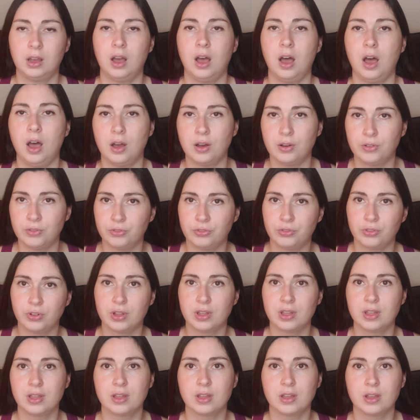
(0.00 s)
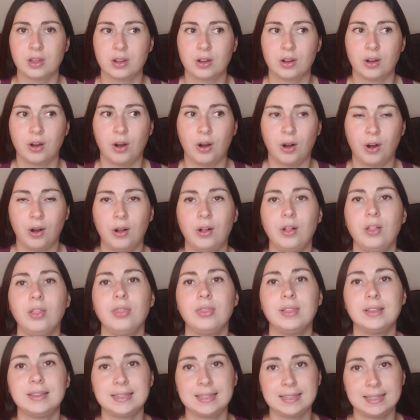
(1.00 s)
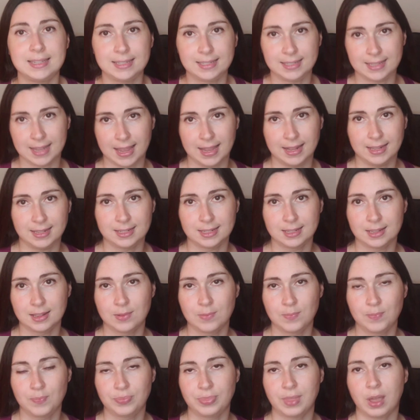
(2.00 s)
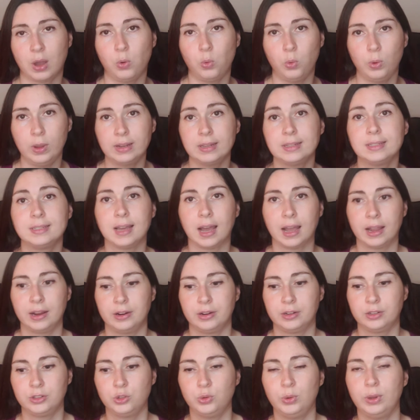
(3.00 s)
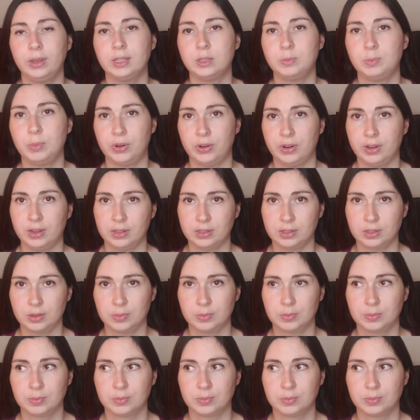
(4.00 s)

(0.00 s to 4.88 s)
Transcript: of all the states that we desire to experience.